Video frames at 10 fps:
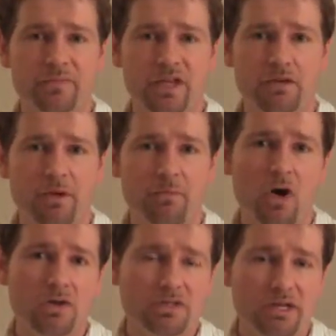I'm
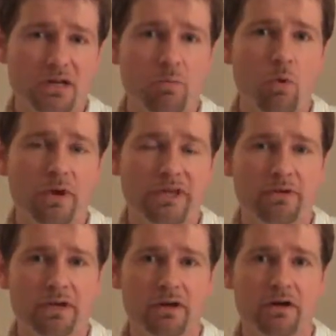also going to point you
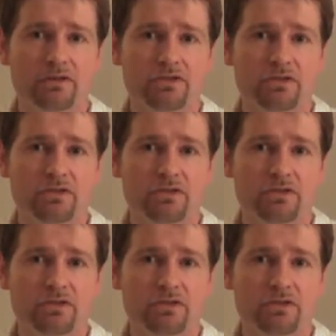here